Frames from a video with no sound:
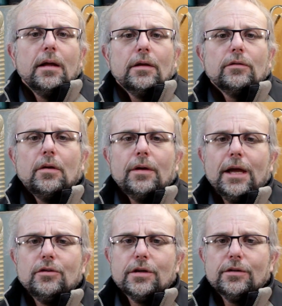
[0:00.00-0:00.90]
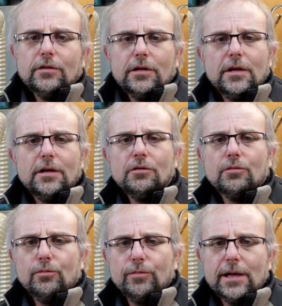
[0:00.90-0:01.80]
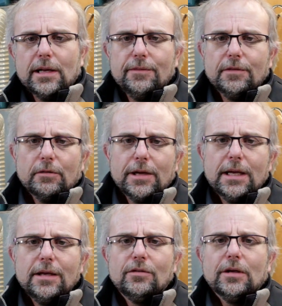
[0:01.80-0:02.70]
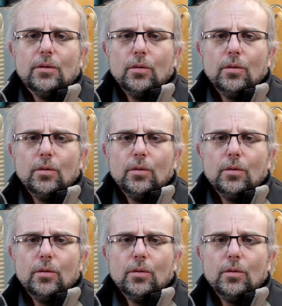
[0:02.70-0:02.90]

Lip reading: So as you can see, it's really very easy.